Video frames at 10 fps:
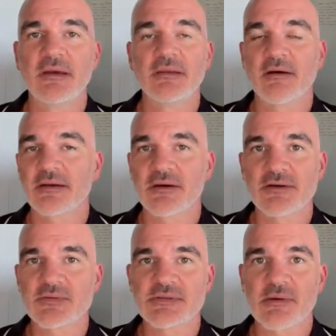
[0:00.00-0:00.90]

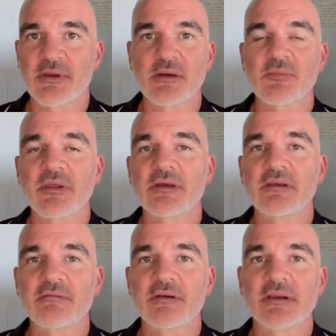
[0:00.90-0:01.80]
diagnosed with something completely
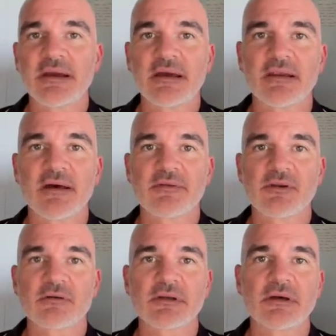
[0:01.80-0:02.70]
different at another
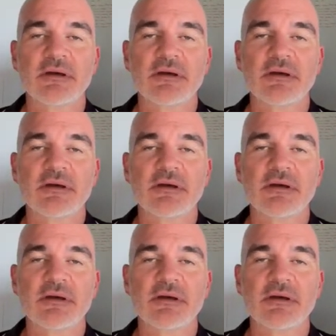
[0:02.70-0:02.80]
doctor.